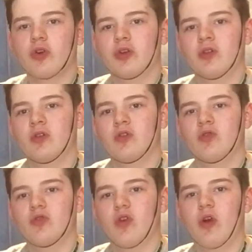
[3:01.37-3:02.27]
in
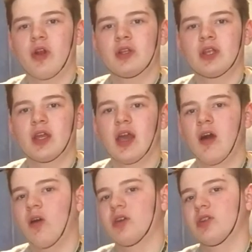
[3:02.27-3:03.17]
Guardians of the
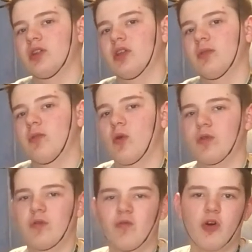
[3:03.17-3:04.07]
Galaxy, both
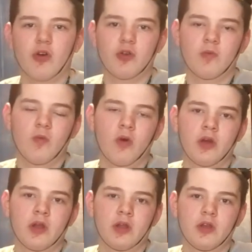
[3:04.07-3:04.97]
Volume
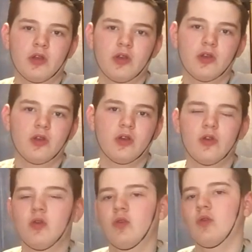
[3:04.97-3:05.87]
1,
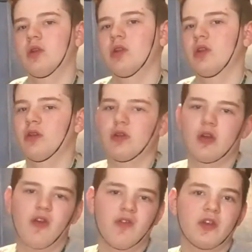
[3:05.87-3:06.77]
2,
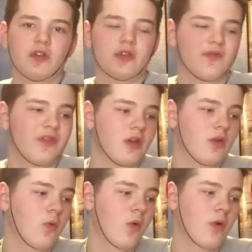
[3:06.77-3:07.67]
Avengers Infinity
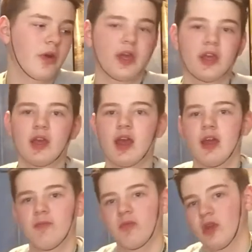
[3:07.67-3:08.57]
War,
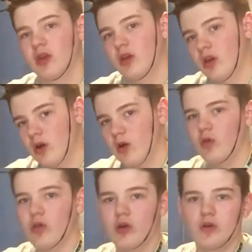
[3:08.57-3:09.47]
Endgame, all
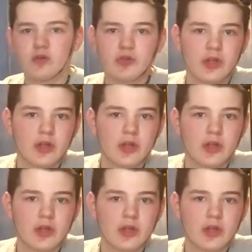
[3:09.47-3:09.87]
those.